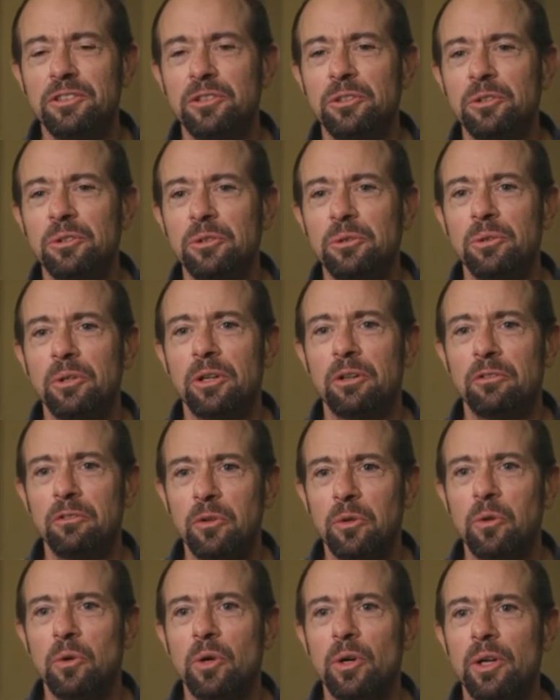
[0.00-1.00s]
to
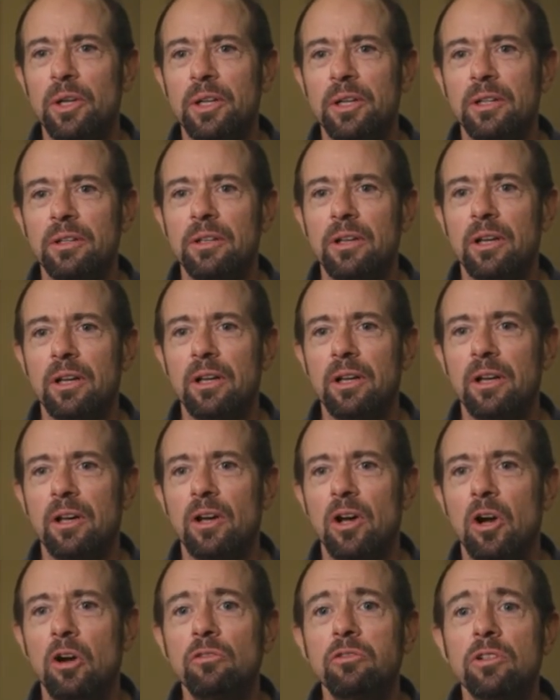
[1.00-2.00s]
avoid
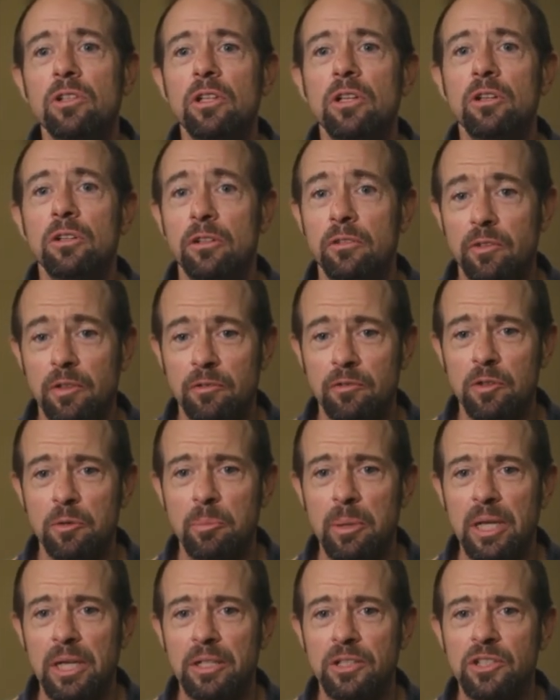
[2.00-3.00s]
overload of
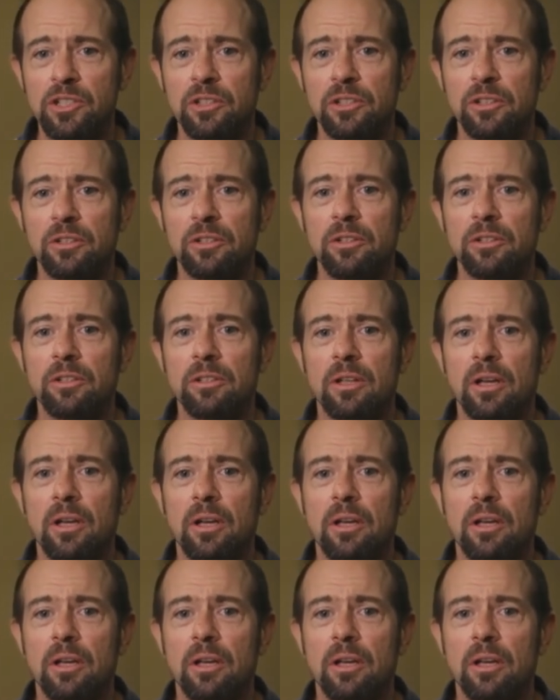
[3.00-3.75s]
information.